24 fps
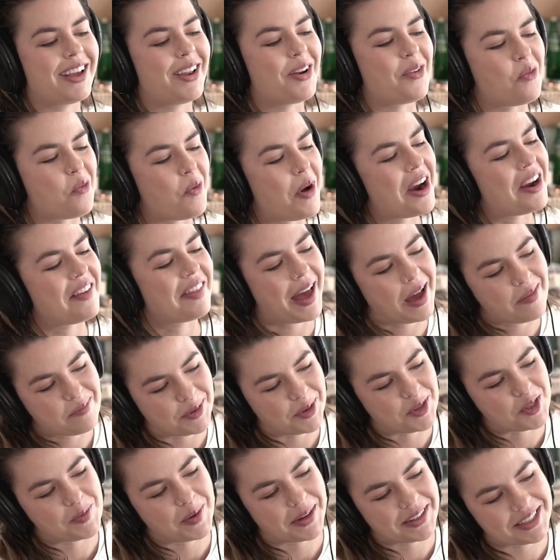in where that
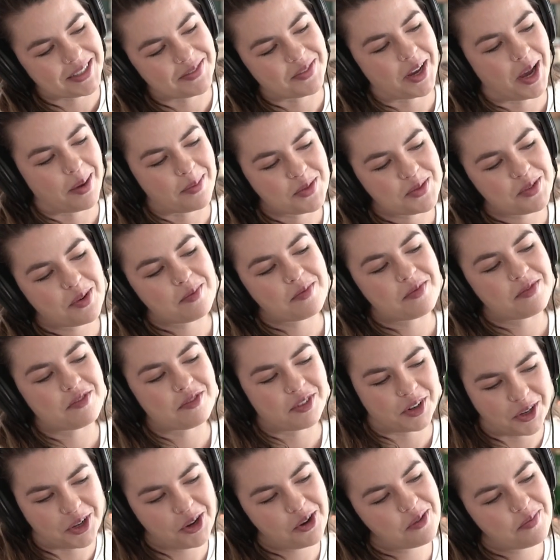perspective comes from
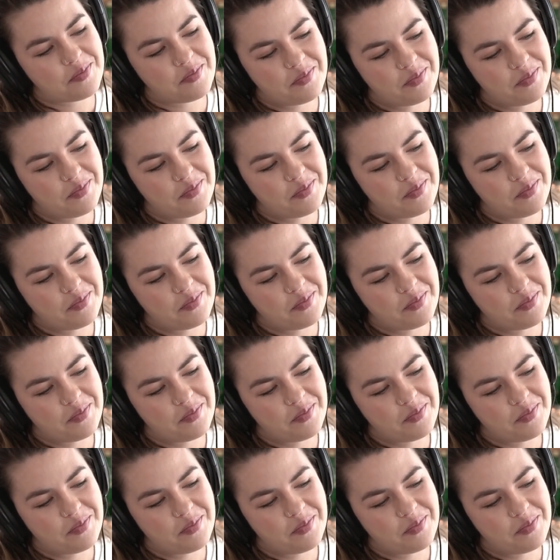for you.